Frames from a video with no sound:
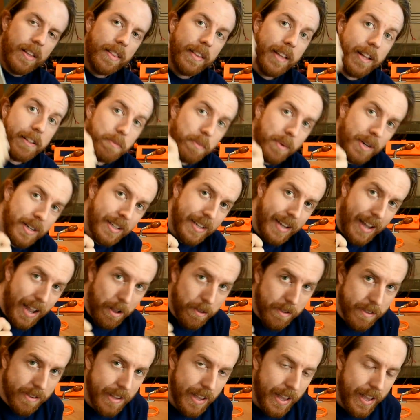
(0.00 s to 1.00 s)
That's one
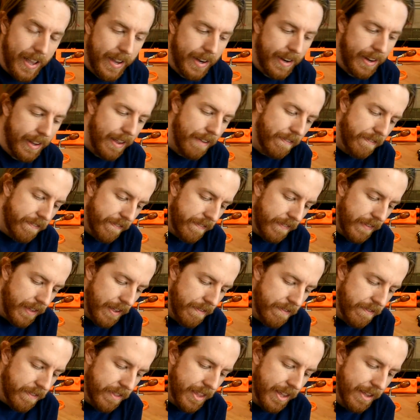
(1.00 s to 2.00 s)
downside if
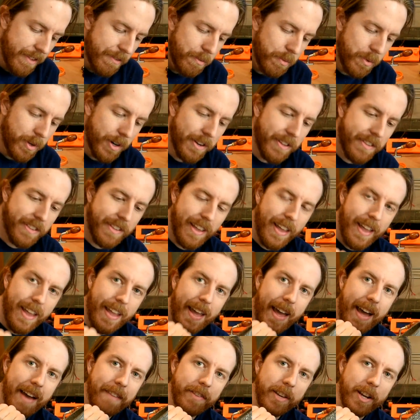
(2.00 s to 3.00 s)
this were, say,
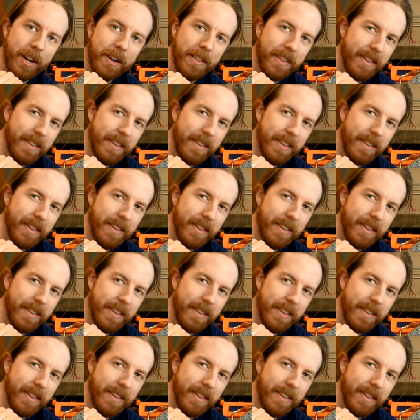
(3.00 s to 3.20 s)
heavier.